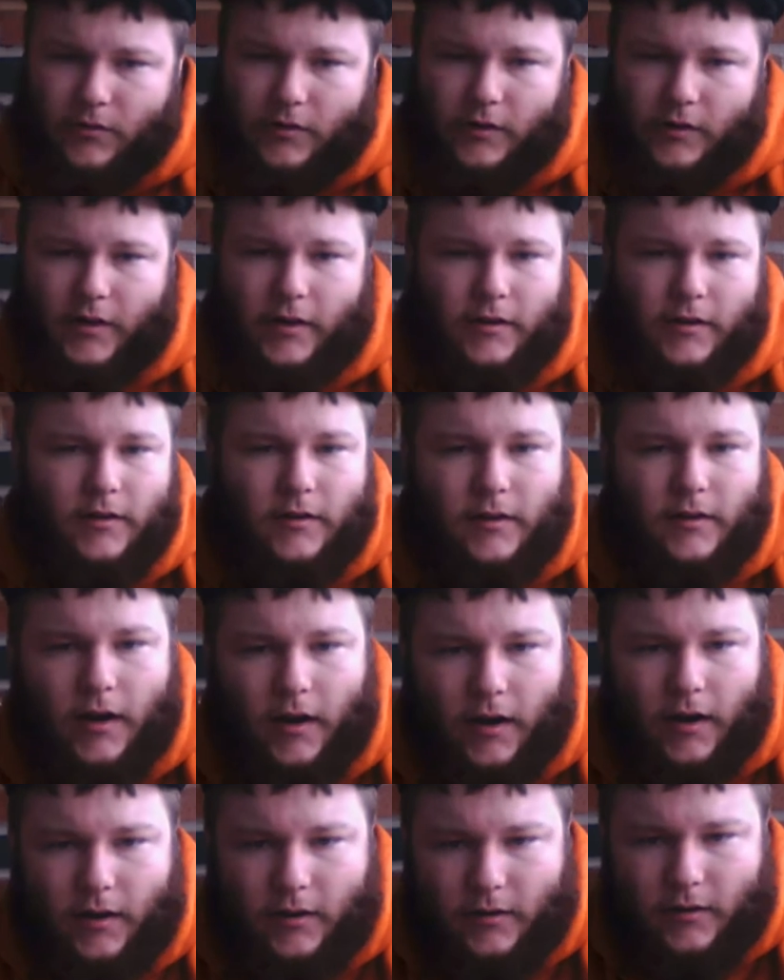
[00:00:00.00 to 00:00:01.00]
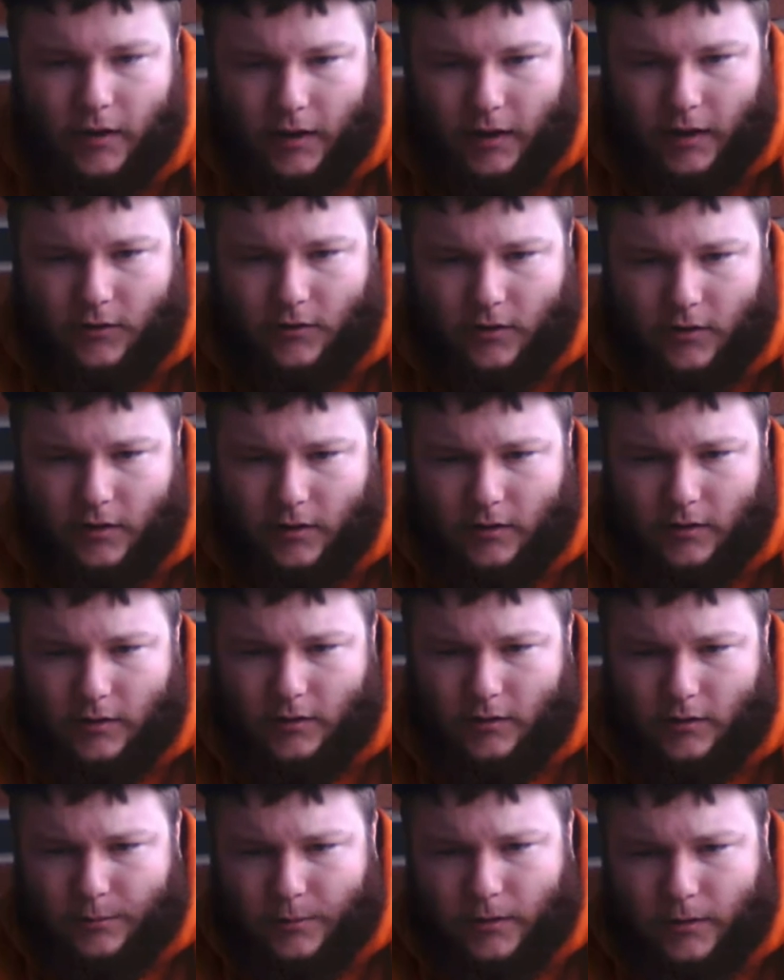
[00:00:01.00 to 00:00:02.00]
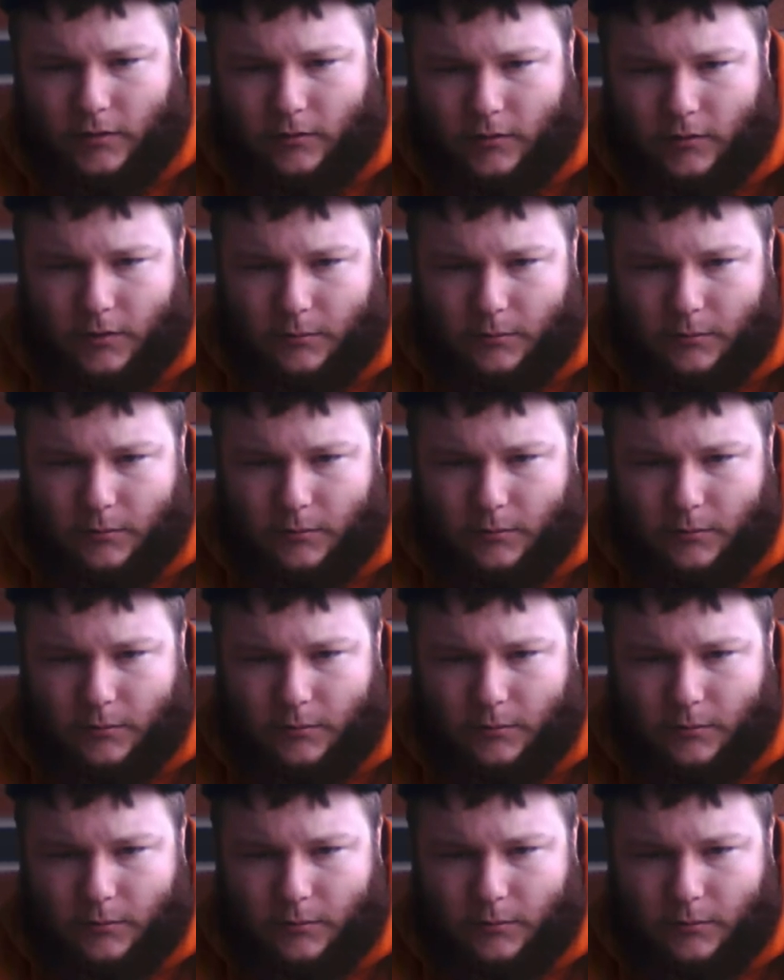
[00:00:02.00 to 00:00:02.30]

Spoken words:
that aging it a little bit would